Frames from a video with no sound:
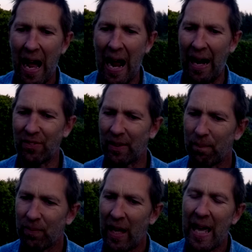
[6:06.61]
And
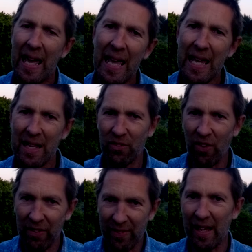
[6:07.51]
he
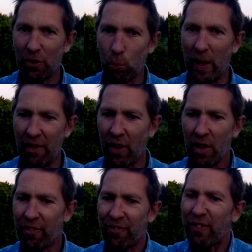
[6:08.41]
did this with
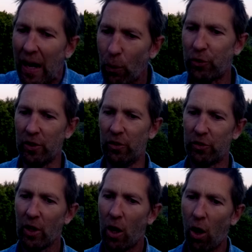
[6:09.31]

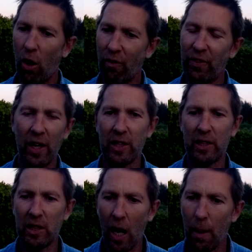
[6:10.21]
thousands of
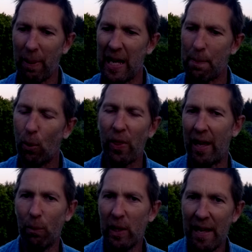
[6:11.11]
young people that
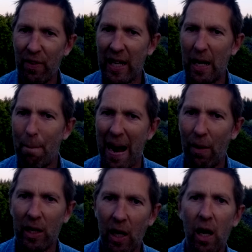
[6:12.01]
were living in
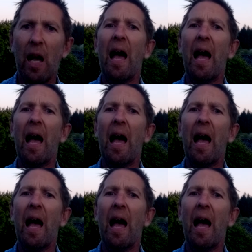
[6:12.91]
America